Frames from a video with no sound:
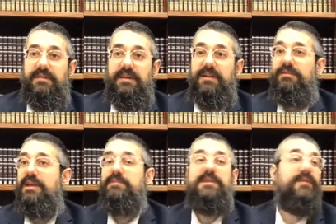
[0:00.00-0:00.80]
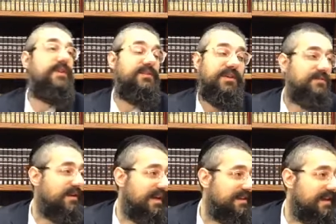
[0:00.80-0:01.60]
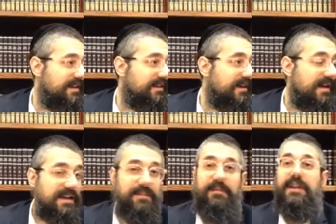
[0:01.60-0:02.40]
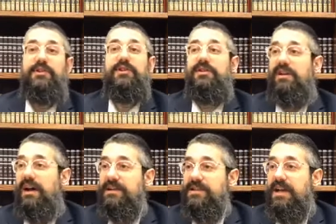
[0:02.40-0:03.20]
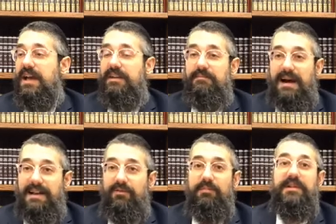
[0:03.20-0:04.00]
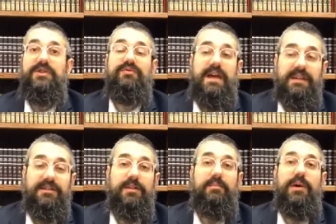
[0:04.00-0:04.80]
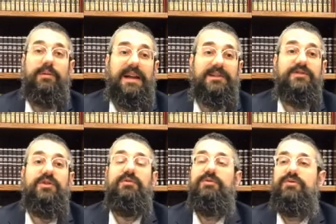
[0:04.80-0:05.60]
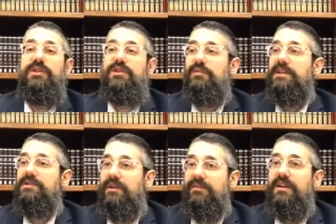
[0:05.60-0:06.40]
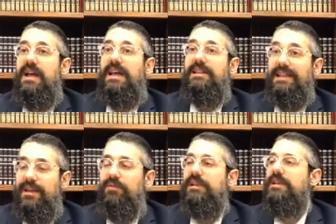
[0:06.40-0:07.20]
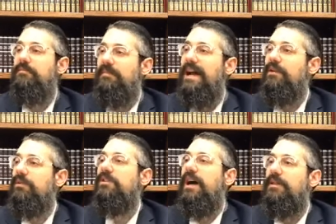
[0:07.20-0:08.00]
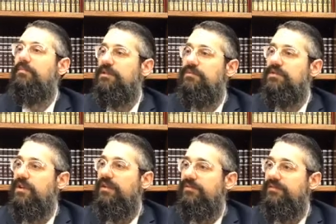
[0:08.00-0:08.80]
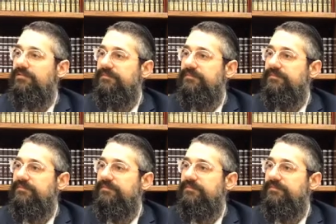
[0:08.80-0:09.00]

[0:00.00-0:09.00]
Kid will keep stuffing his face with cotton candy, keep getting sugar highs, and body will be drained to the point where it has no nutrition whatsoever, and literally the body will die. The person will starve.